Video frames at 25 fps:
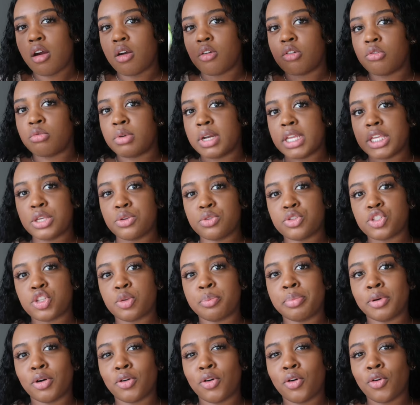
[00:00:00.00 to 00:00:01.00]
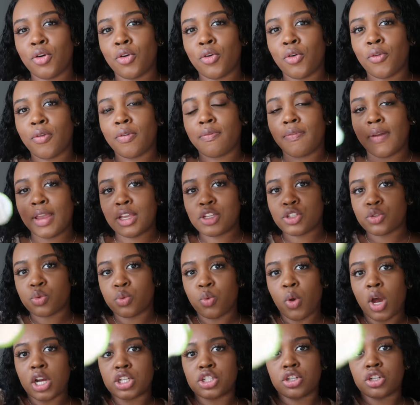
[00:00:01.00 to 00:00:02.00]
reusable
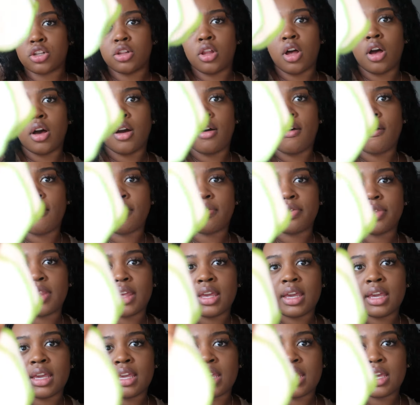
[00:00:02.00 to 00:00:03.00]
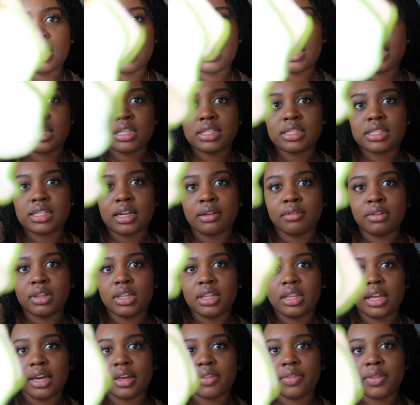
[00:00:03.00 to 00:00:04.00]
face washcloth things. I really
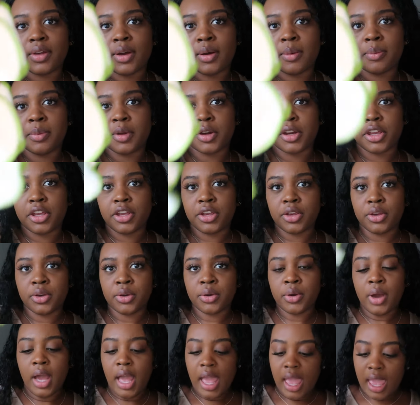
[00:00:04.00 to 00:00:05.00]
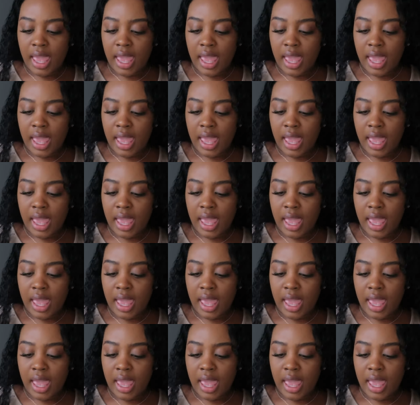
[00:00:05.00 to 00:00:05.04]
like them. They're cute.